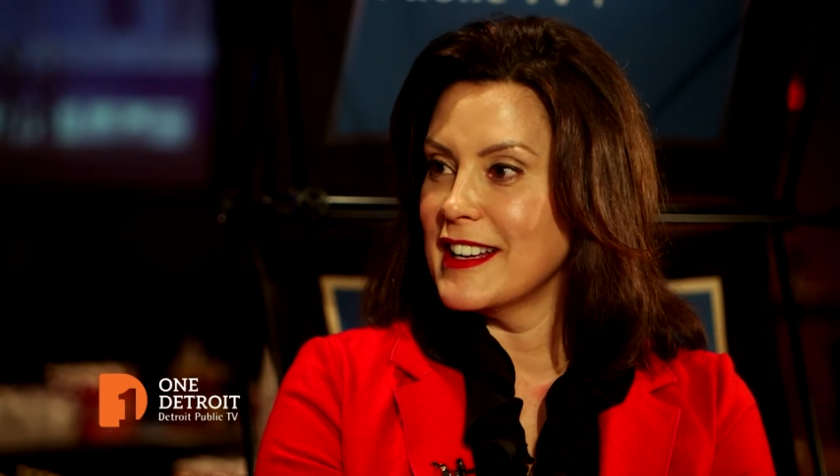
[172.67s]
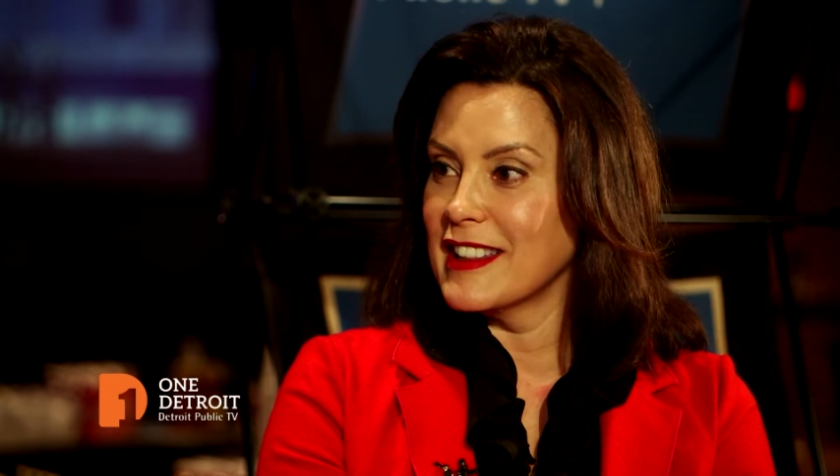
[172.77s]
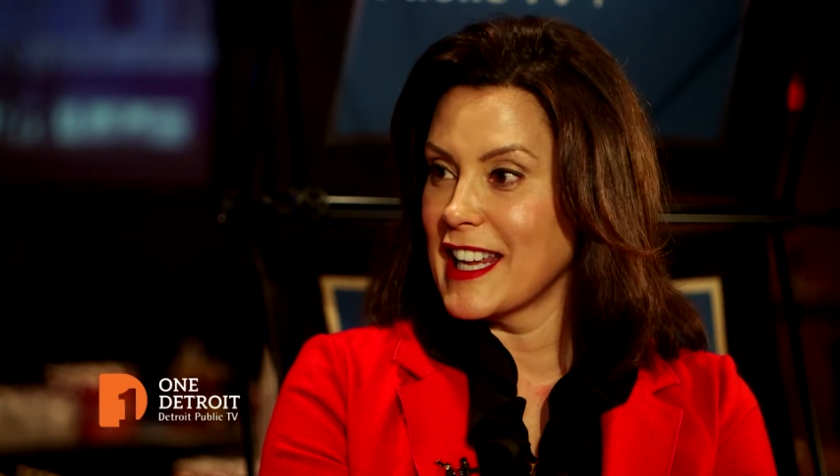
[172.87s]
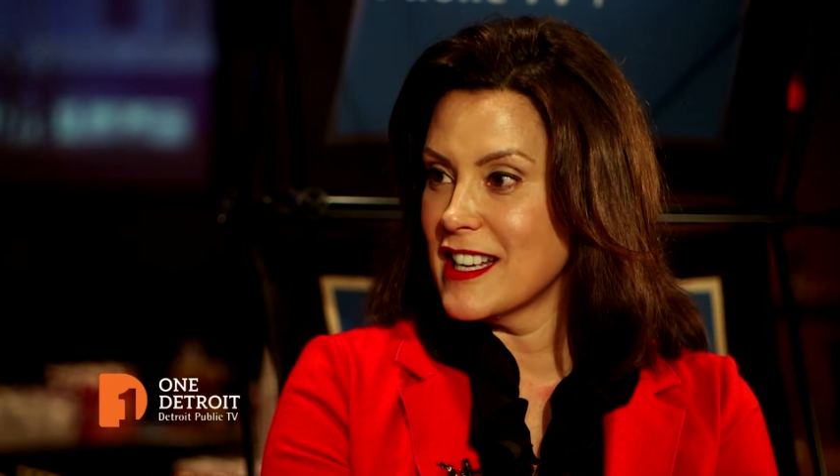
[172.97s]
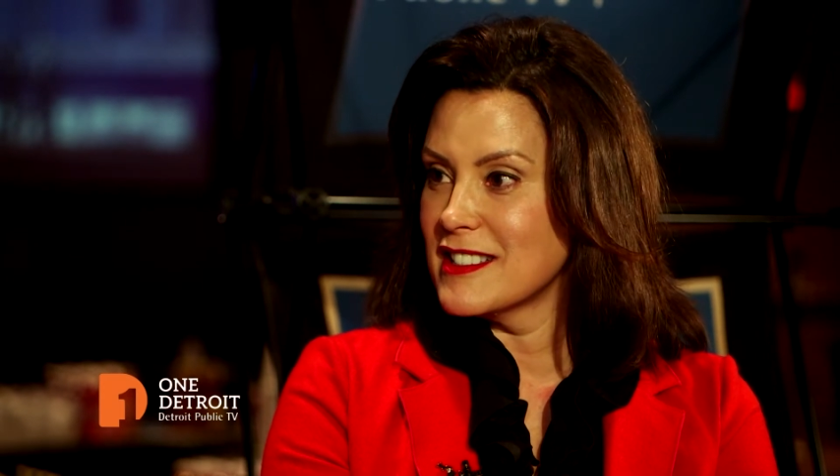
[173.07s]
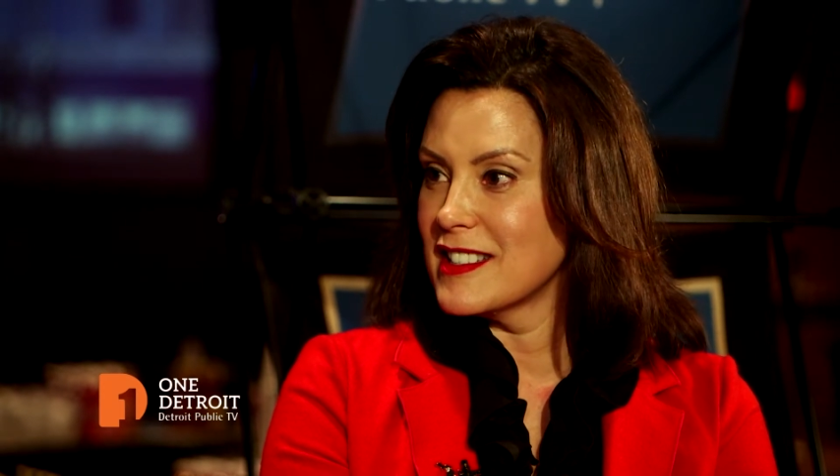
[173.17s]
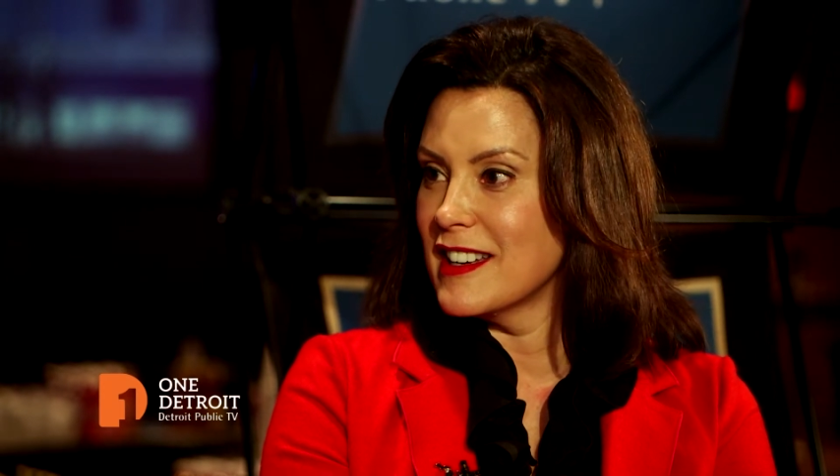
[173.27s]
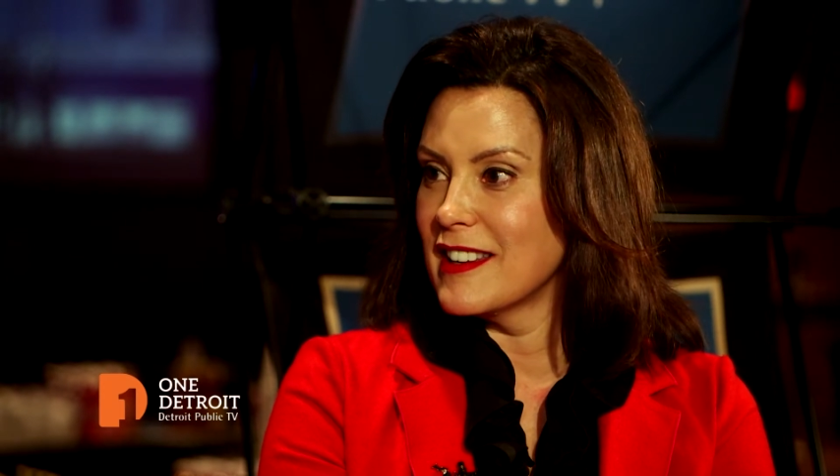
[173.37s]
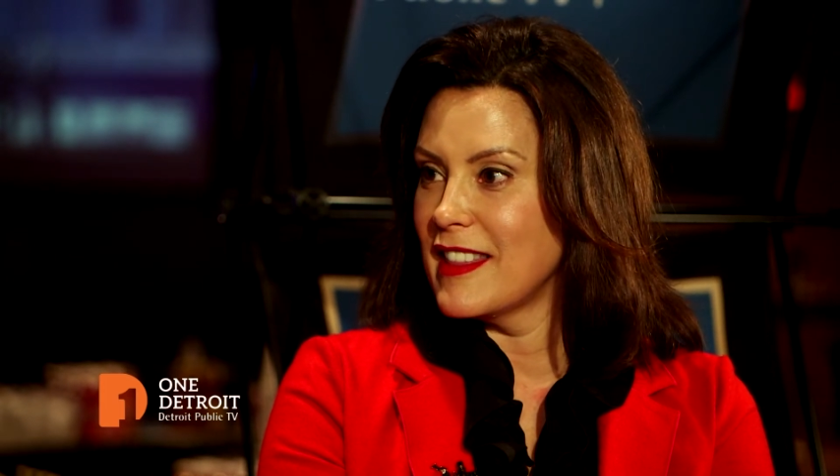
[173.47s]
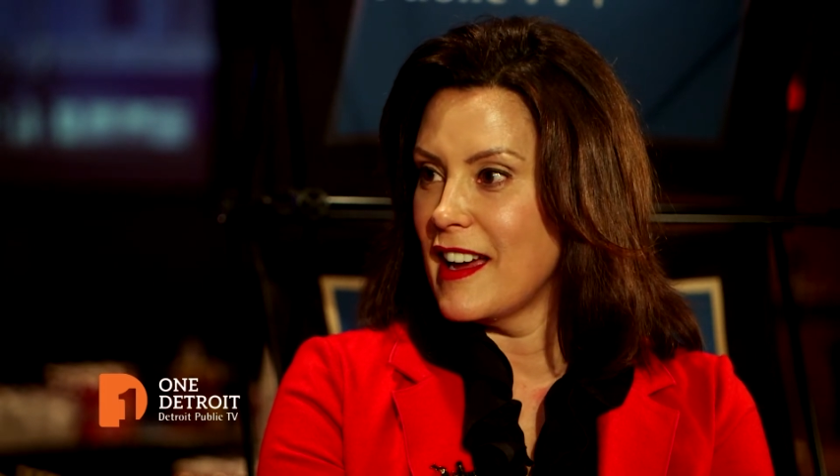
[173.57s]
in
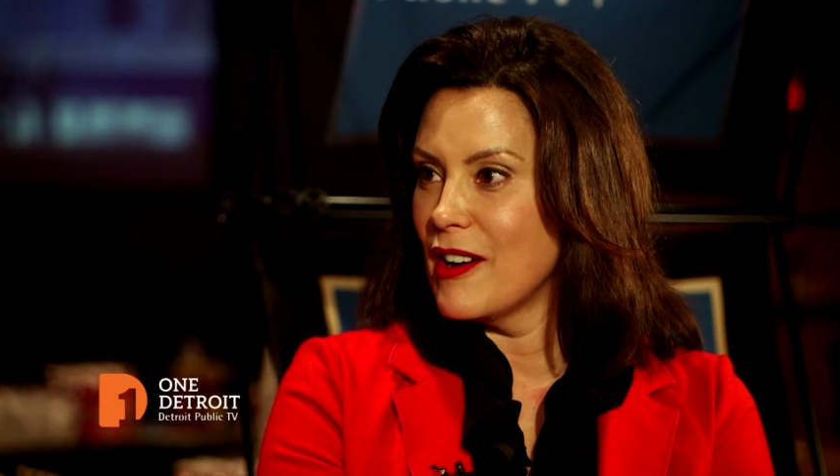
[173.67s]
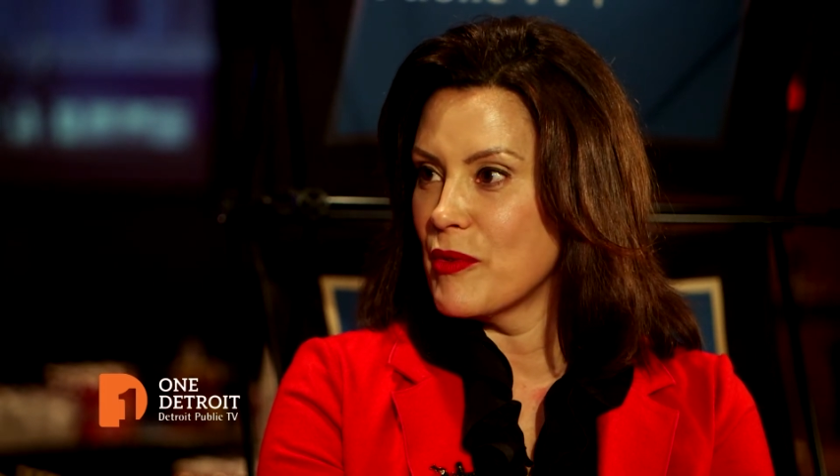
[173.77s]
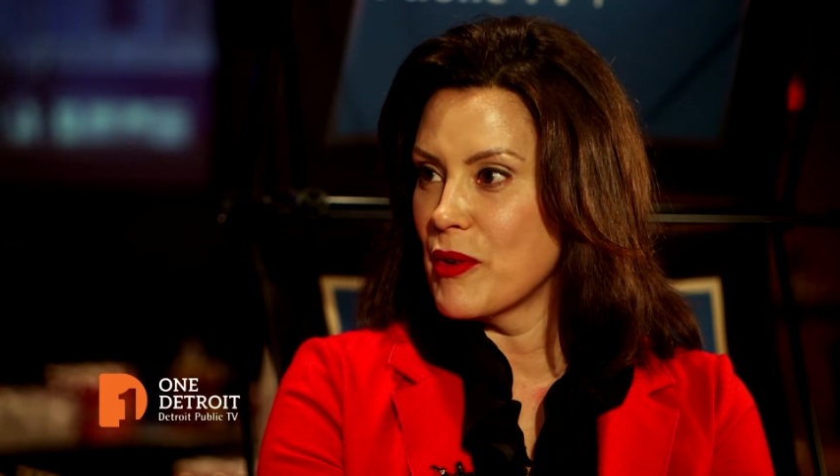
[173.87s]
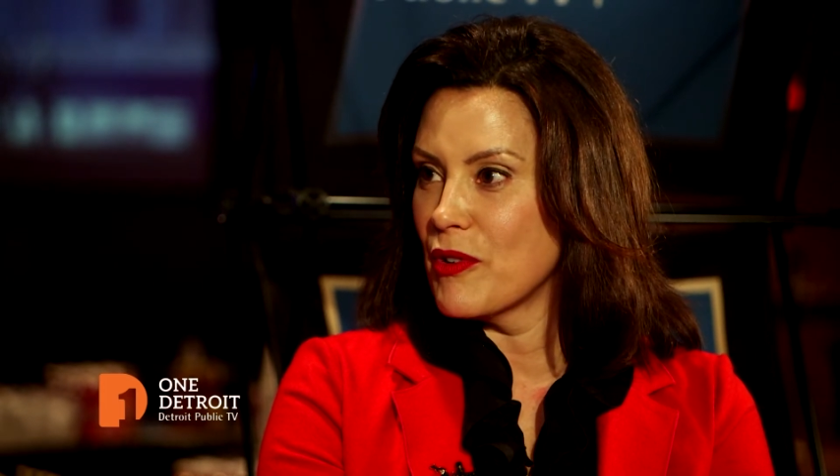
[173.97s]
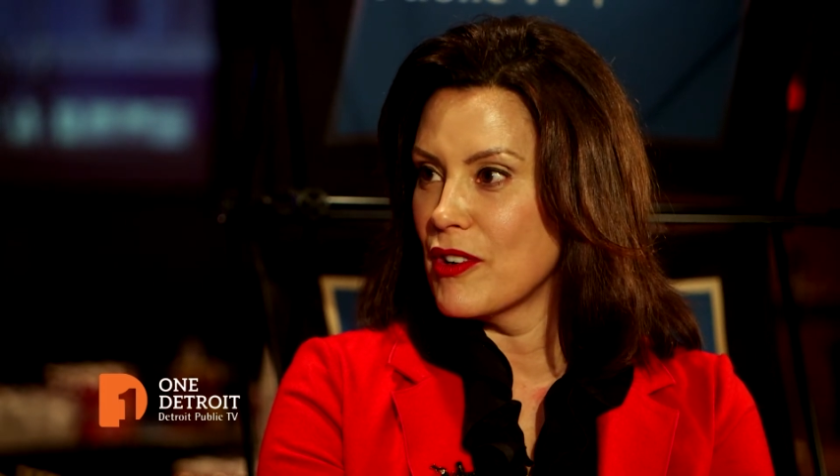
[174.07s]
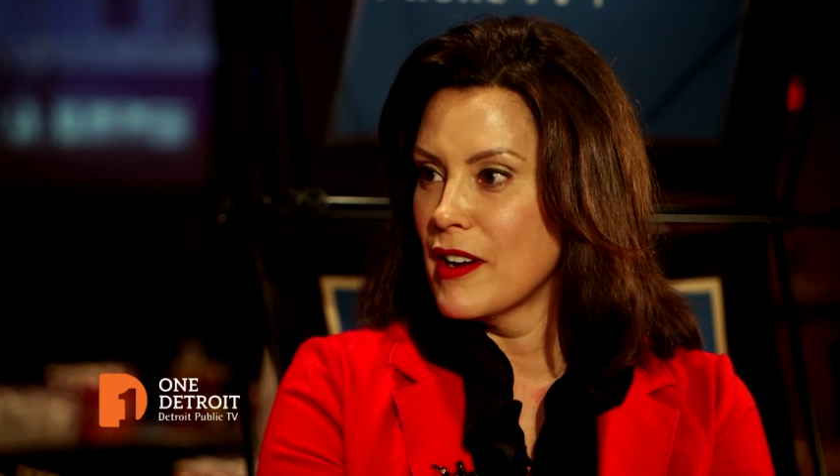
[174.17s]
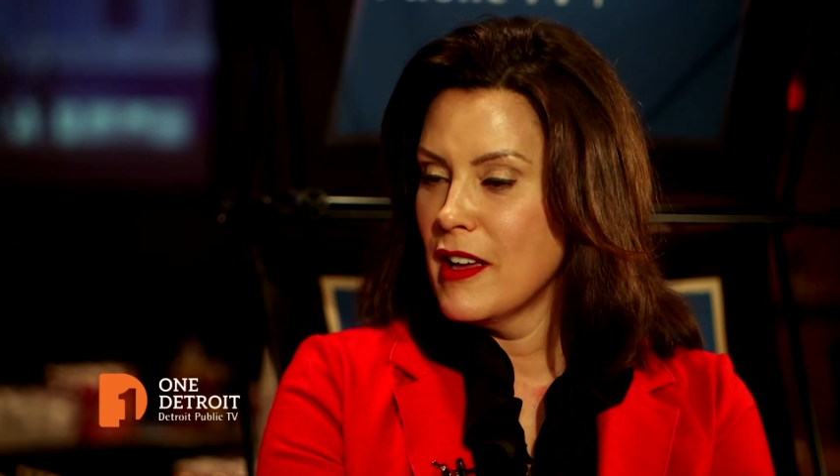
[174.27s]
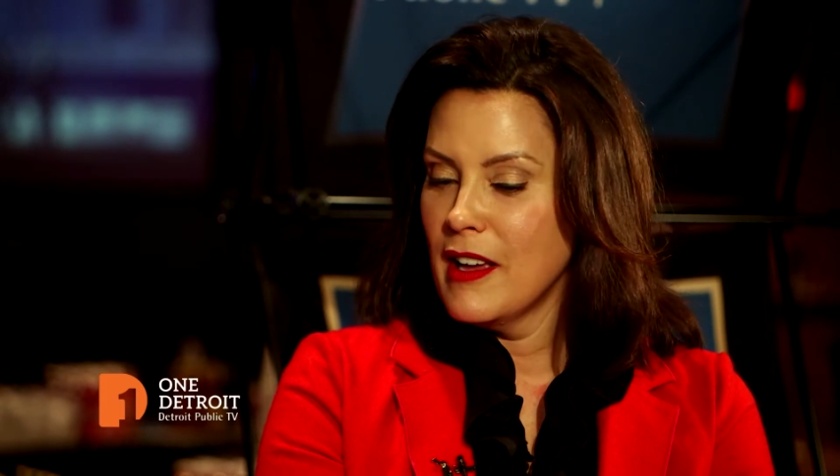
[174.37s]
Lansing that we were